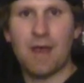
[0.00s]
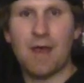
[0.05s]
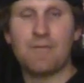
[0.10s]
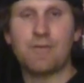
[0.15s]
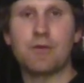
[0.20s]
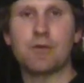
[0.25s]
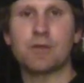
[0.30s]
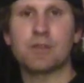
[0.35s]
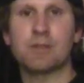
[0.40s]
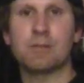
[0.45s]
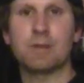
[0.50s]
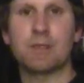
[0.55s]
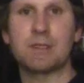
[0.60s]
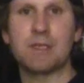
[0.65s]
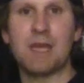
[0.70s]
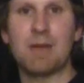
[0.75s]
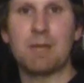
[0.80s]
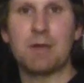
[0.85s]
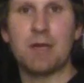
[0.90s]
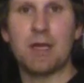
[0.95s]
After some
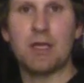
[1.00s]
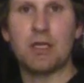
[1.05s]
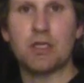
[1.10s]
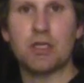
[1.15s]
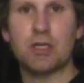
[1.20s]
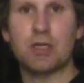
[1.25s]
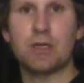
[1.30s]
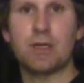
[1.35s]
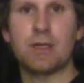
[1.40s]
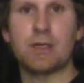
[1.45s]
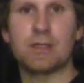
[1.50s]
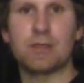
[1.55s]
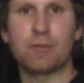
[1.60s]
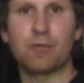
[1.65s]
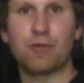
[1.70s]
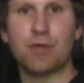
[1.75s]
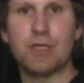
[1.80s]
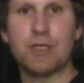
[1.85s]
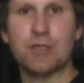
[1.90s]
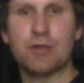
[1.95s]
examination and some
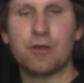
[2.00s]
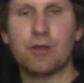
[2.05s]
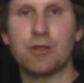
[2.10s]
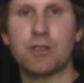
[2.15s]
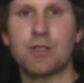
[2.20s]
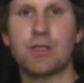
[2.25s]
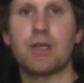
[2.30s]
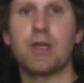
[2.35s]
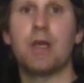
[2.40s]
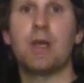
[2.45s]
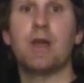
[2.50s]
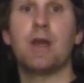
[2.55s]
research,